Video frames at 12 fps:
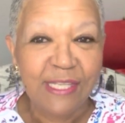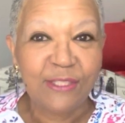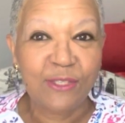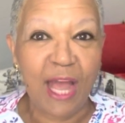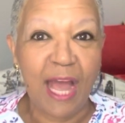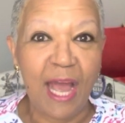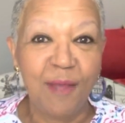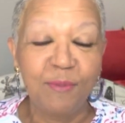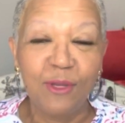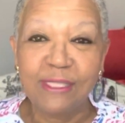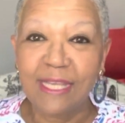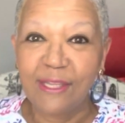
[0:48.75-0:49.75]
So I'm
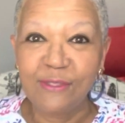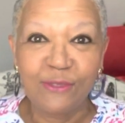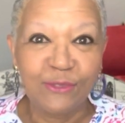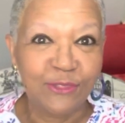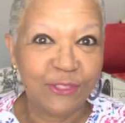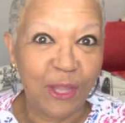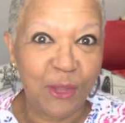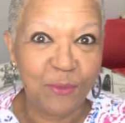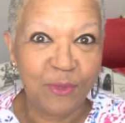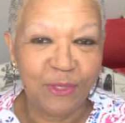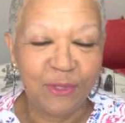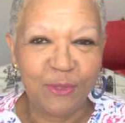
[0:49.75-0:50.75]
not going to share
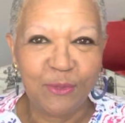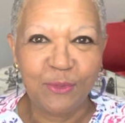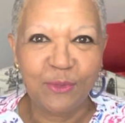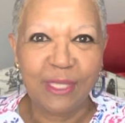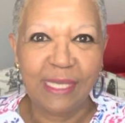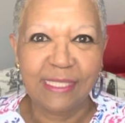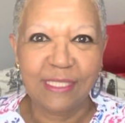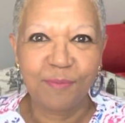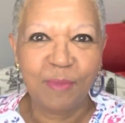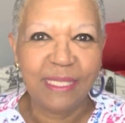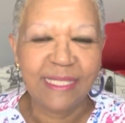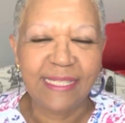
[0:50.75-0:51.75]
with you the
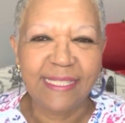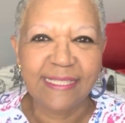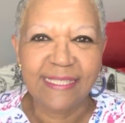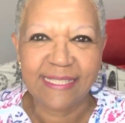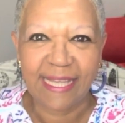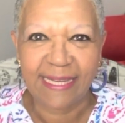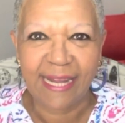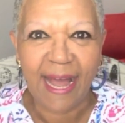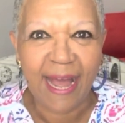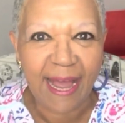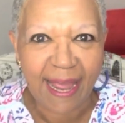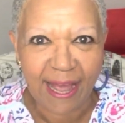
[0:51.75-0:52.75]
experience that
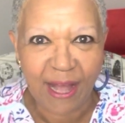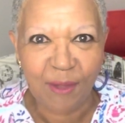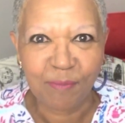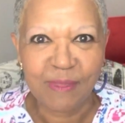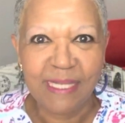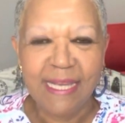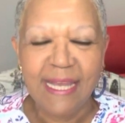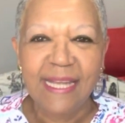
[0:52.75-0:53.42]
I helped